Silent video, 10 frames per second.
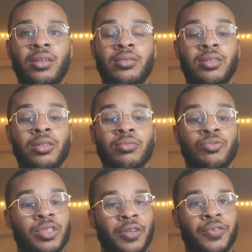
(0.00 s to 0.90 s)
So,
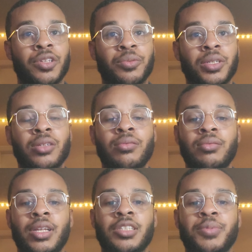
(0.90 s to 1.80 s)
without further ado,
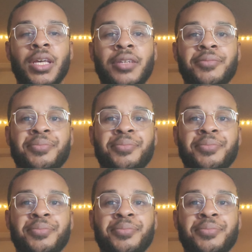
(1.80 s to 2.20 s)
let us begin.